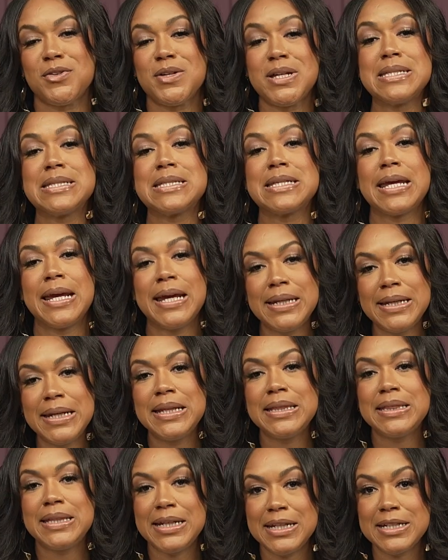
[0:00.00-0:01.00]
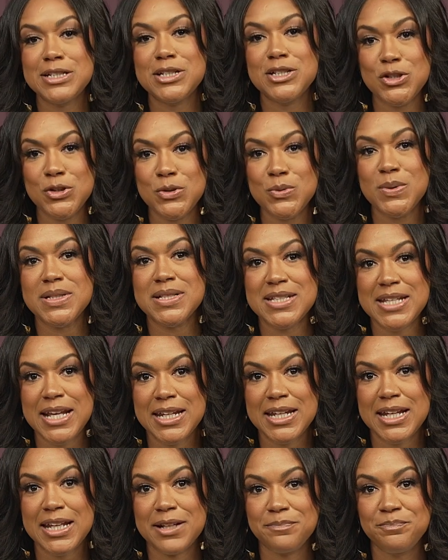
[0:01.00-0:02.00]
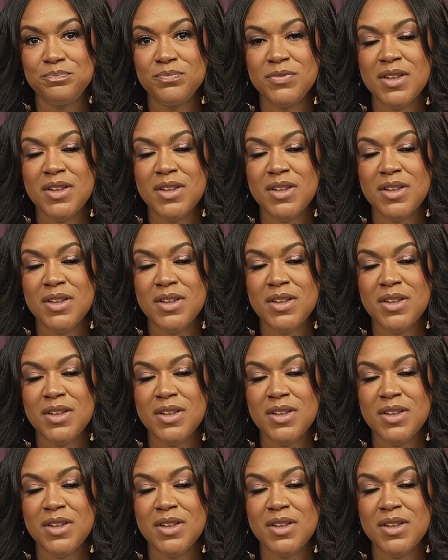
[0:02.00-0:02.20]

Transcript: is anything to do with dating.